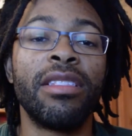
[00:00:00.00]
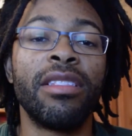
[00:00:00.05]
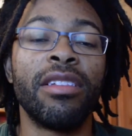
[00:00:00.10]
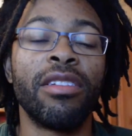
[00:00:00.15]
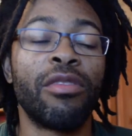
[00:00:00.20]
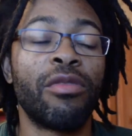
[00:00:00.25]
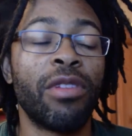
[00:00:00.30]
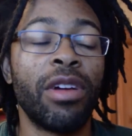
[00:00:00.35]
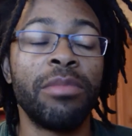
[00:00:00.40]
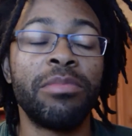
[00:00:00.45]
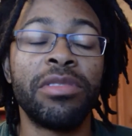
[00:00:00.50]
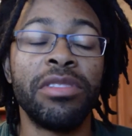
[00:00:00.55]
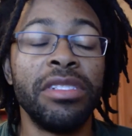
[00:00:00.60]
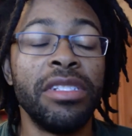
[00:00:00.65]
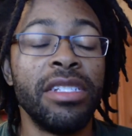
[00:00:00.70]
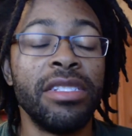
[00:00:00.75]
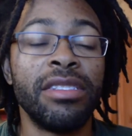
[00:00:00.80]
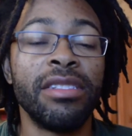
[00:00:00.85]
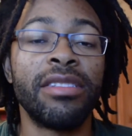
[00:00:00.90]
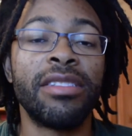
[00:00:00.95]
The corruption
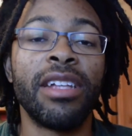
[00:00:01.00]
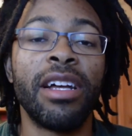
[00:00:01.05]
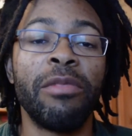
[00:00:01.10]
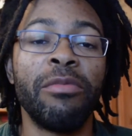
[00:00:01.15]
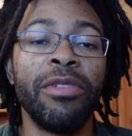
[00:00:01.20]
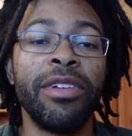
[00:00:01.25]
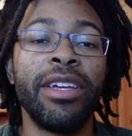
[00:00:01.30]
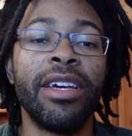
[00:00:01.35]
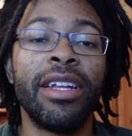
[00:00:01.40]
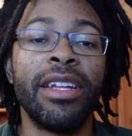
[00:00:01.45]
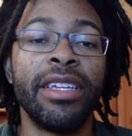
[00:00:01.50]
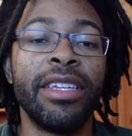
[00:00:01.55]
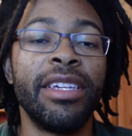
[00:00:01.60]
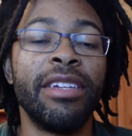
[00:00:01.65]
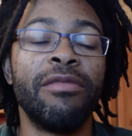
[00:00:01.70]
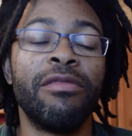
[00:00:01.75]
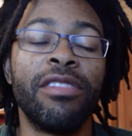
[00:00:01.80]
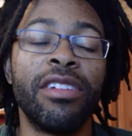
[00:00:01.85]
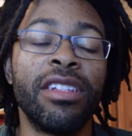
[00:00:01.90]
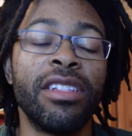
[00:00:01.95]
needs to stop. We got to
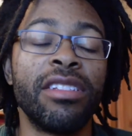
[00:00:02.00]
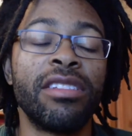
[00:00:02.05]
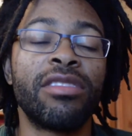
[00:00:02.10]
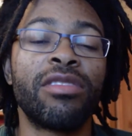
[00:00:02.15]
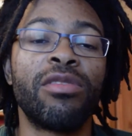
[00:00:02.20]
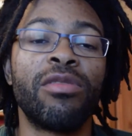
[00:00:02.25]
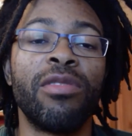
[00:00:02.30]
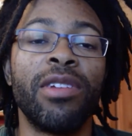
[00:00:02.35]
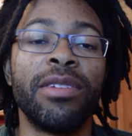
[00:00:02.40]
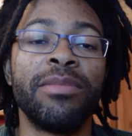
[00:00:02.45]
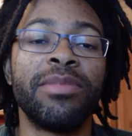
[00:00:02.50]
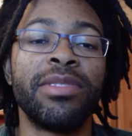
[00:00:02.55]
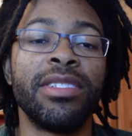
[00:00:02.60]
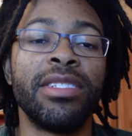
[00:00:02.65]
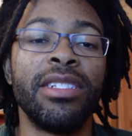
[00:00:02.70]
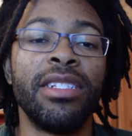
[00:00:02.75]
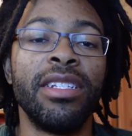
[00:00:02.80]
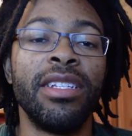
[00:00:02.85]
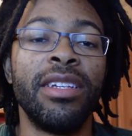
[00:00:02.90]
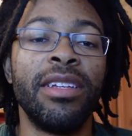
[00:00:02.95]
get rid of this
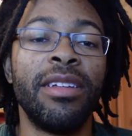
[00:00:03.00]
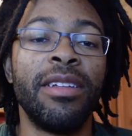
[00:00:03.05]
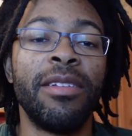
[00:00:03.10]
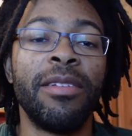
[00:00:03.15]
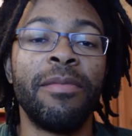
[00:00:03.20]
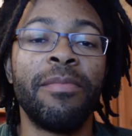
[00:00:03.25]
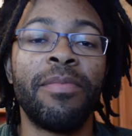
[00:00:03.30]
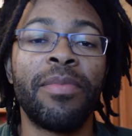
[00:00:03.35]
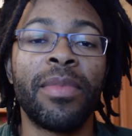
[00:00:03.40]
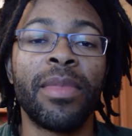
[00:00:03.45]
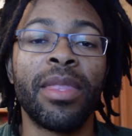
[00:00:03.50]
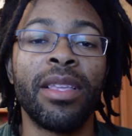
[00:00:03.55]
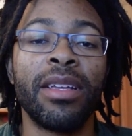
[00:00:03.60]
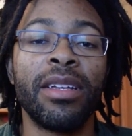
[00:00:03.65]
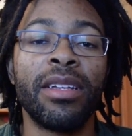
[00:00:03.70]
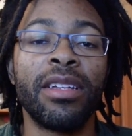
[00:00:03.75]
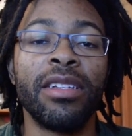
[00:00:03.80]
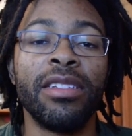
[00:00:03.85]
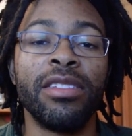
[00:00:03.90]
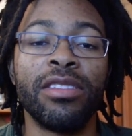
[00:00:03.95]
corruption,
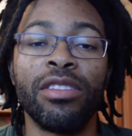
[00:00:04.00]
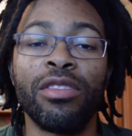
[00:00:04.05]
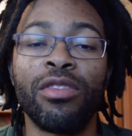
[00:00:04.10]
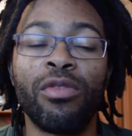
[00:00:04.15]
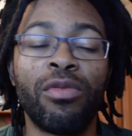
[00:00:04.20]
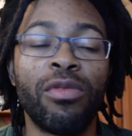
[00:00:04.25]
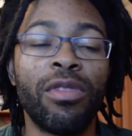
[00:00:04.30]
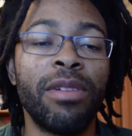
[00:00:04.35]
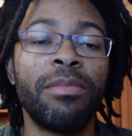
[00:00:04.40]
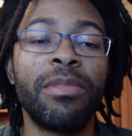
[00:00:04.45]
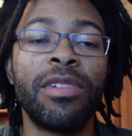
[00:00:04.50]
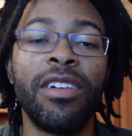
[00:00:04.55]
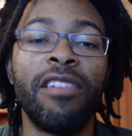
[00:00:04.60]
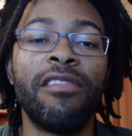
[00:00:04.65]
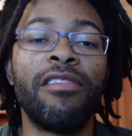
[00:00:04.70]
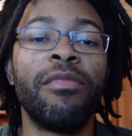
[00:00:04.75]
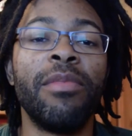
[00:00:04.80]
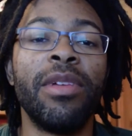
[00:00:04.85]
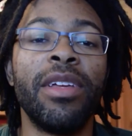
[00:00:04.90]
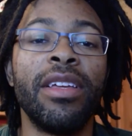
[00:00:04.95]
because a corrupt
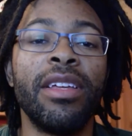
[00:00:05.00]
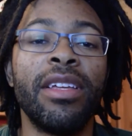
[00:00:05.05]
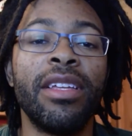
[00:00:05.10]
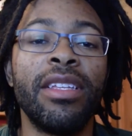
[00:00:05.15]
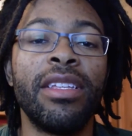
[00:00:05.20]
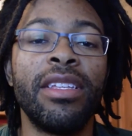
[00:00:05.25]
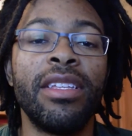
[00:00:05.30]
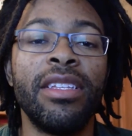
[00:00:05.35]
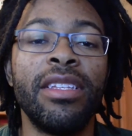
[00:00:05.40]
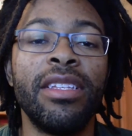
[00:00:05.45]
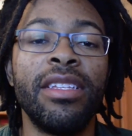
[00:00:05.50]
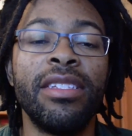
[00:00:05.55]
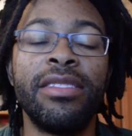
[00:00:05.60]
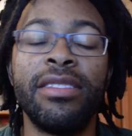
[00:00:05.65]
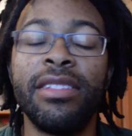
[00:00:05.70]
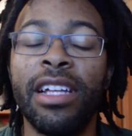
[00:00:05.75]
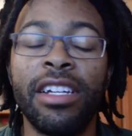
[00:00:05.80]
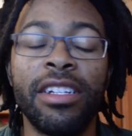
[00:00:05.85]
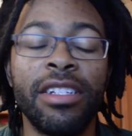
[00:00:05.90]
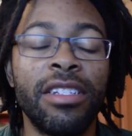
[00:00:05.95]
government is
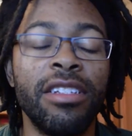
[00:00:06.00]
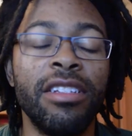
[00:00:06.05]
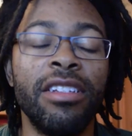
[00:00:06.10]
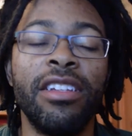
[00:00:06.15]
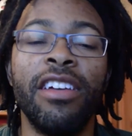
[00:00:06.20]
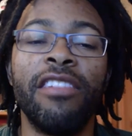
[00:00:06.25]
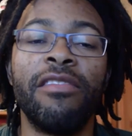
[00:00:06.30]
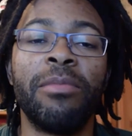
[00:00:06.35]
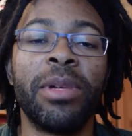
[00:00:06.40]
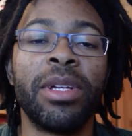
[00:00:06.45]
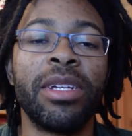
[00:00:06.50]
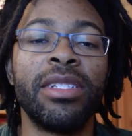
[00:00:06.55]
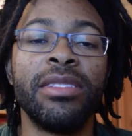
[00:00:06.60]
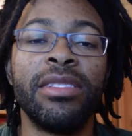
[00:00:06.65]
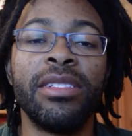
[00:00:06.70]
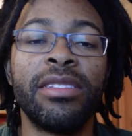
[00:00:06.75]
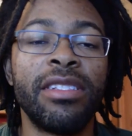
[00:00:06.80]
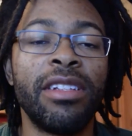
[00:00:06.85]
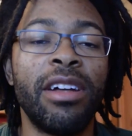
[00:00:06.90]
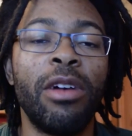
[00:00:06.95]
not a good government, because
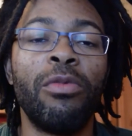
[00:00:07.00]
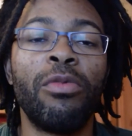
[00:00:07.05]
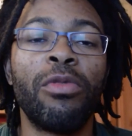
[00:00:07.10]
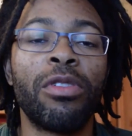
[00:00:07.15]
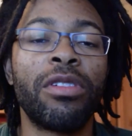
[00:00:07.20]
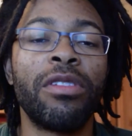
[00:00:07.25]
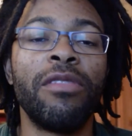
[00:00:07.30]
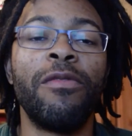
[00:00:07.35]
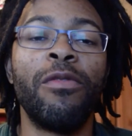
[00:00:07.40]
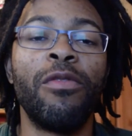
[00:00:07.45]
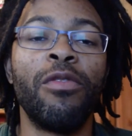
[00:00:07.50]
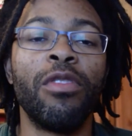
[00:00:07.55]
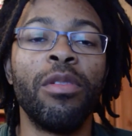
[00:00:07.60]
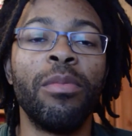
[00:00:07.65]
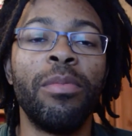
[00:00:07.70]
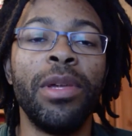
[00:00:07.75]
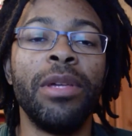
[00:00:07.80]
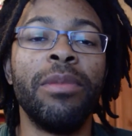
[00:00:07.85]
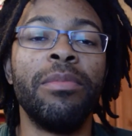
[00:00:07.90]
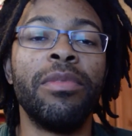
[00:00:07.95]
it's not working for the
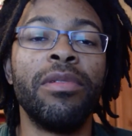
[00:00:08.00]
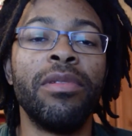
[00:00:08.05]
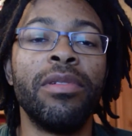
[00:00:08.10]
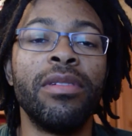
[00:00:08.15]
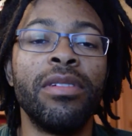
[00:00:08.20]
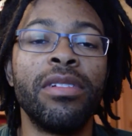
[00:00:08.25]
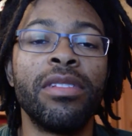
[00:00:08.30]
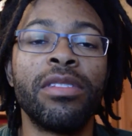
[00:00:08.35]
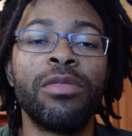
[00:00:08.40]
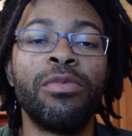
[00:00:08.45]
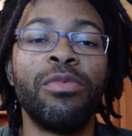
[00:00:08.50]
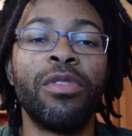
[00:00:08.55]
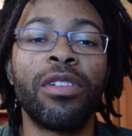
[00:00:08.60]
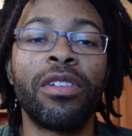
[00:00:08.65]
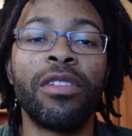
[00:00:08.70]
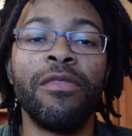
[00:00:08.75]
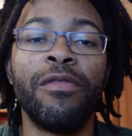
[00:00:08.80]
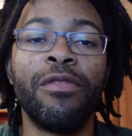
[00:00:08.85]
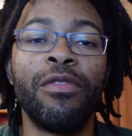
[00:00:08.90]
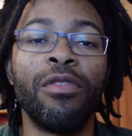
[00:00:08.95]
people. It's
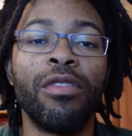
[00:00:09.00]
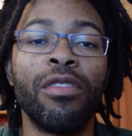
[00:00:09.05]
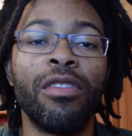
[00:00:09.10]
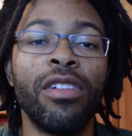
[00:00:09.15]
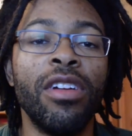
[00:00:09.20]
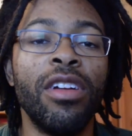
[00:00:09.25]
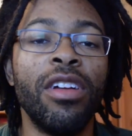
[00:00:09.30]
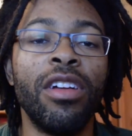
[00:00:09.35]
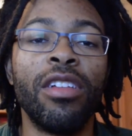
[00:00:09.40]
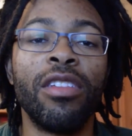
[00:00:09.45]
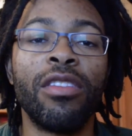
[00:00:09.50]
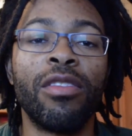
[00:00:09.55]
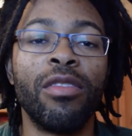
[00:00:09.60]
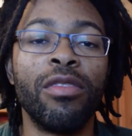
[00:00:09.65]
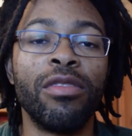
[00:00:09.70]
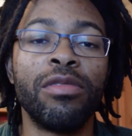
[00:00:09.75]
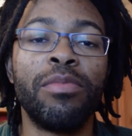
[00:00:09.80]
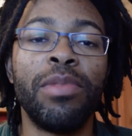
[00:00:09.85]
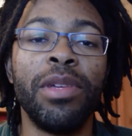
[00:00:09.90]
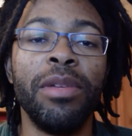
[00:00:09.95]
working for
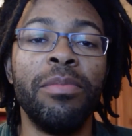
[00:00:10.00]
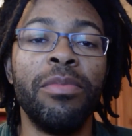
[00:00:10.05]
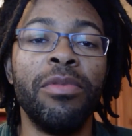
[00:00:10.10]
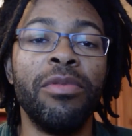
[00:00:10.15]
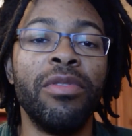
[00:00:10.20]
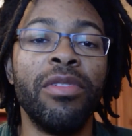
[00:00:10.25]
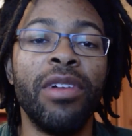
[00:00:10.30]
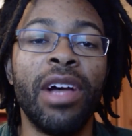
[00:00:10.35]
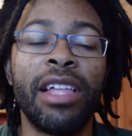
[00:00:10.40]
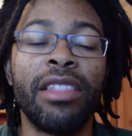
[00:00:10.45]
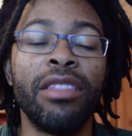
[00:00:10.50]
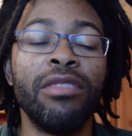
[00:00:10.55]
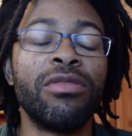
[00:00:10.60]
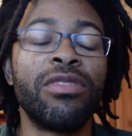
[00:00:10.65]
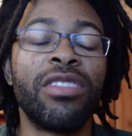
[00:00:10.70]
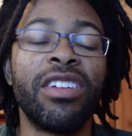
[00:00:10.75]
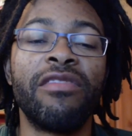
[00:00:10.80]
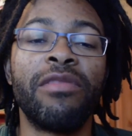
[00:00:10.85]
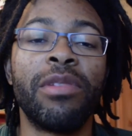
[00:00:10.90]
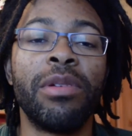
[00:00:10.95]
those people at
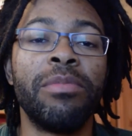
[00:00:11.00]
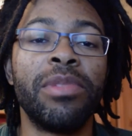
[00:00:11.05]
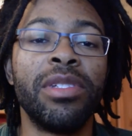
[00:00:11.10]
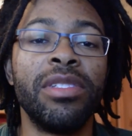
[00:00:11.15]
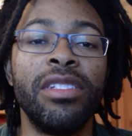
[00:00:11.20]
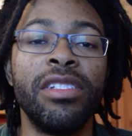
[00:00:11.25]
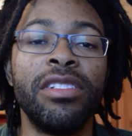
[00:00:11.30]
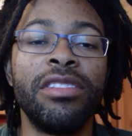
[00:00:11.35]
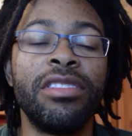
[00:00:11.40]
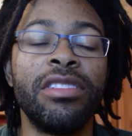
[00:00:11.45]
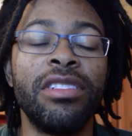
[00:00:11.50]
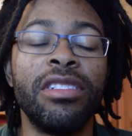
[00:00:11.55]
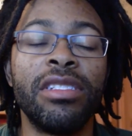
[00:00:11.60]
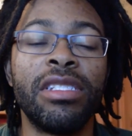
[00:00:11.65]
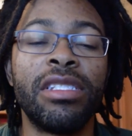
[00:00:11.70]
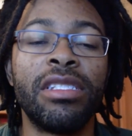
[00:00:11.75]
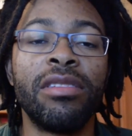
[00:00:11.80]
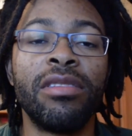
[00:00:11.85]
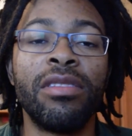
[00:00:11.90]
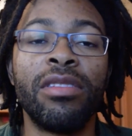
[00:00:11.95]
those government
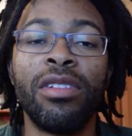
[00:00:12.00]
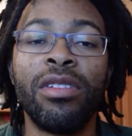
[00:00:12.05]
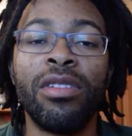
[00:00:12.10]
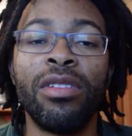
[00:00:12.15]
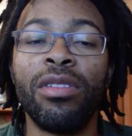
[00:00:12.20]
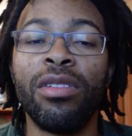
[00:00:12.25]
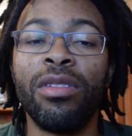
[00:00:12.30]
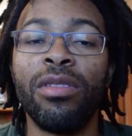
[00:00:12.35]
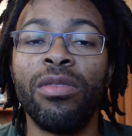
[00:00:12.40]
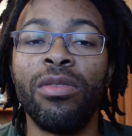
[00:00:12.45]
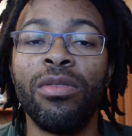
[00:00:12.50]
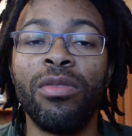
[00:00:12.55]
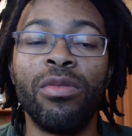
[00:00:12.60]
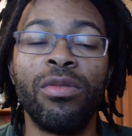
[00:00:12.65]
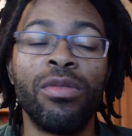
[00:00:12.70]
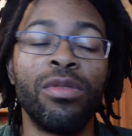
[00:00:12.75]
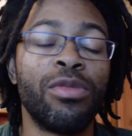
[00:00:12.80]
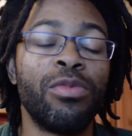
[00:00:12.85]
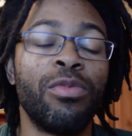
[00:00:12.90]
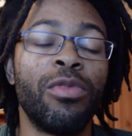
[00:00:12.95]
positions,
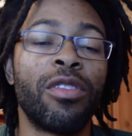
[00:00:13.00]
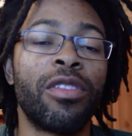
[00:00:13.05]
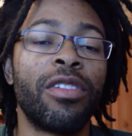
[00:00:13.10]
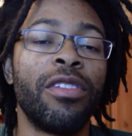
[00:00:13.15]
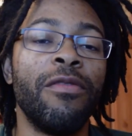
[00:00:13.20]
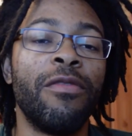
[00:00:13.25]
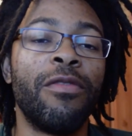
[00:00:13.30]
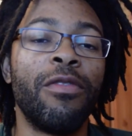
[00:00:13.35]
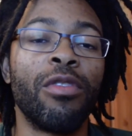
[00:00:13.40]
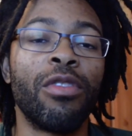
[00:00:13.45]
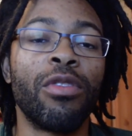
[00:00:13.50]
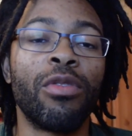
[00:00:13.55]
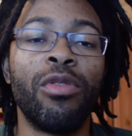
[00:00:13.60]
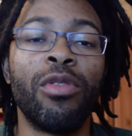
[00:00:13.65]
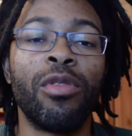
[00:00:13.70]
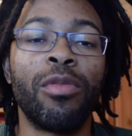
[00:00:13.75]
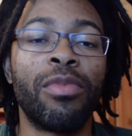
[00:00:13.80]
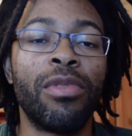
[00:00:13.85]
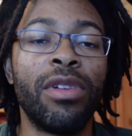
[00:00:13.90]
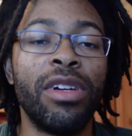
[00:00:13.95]
or it's working for the
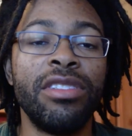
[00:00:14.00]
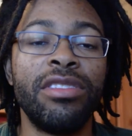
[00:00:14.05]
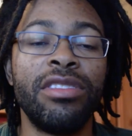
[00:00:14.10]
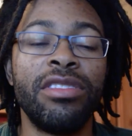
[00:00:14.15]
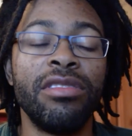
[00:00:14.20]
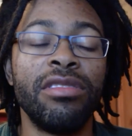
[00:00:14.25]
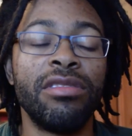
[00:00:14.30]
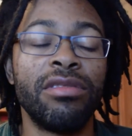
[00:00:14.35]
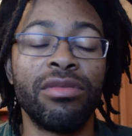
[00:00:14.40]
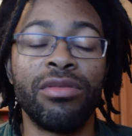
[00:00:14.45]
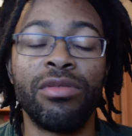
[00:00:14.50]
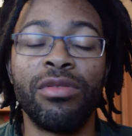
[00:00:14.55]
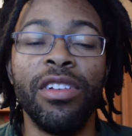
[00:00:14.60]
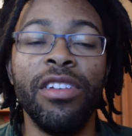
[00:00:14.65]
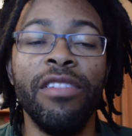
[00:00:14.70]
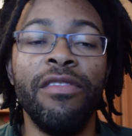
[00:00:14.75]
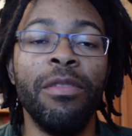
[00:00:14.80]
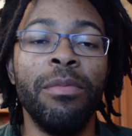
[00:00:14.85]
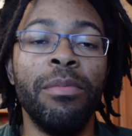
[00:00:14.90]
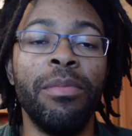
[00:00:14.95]
corporations, or
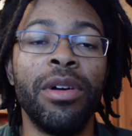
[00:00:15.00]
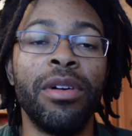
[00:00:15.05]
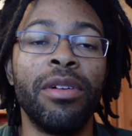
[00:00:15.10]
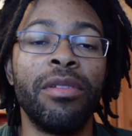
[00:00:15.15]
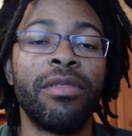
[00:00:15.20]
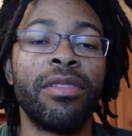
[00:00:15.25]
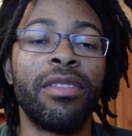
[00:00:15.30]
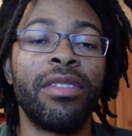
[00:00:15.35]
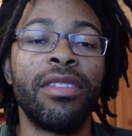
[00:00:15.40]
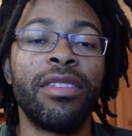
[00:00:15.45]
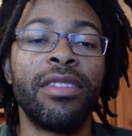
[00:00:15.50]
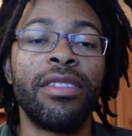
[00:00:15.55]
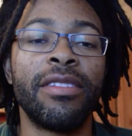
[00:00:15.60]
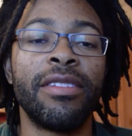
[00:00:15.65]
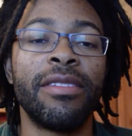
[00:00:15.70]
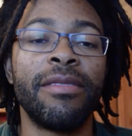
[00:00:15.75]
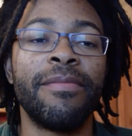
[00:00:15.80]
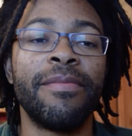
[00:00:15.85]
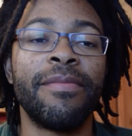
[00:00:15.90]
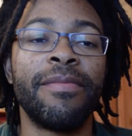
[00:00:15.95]
even both.
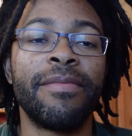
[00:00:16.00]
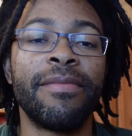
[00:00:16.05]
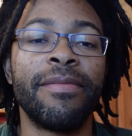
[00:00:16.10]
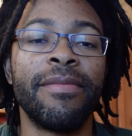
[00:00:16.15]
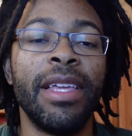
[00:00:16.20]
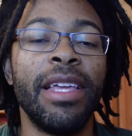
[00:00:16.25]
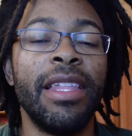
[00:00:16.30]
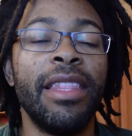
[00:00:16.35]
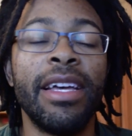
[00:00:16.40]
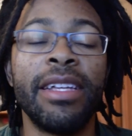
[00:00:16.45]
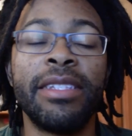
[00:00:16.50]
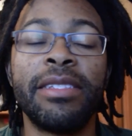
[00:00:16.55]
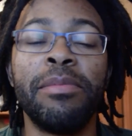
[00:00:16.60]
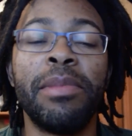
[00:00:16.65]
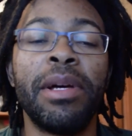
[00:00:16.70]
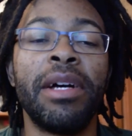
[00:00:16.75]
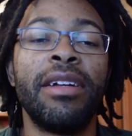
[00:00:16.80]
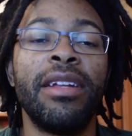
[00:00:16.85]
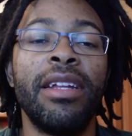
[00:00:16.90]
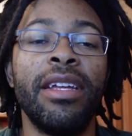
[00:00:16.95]
And that's
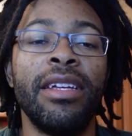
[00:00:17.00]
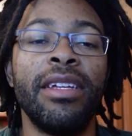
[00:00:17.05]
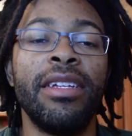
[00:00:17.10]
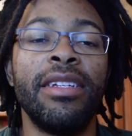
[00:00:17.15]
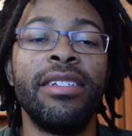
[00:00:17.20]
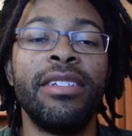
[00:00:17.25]
about it.